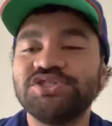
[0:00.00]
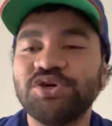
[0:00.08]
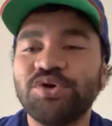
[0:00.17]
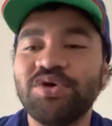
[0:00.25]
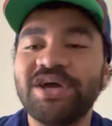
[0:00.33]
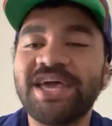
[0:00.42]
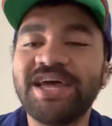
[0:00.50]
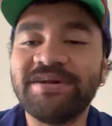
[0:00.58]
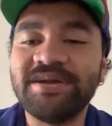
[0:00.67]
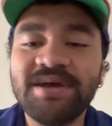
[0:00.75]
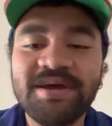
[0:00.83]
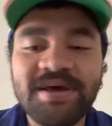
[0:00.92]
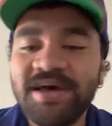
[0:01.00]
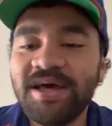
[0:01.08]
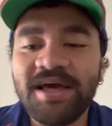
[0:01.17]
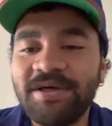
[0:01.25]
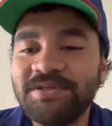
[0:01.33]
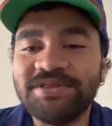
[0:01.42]
So, again,
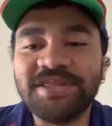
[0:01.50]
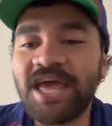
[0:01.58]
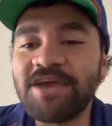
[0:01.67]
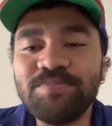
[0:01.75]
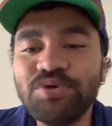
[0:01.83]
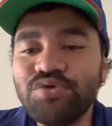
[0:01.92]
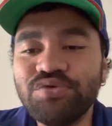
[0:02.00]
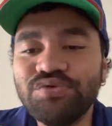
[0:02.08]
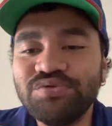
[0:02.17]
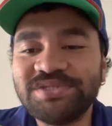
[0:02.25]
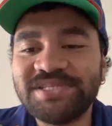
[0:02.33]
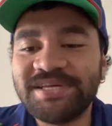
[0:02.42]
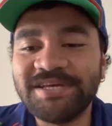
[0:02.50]
debuts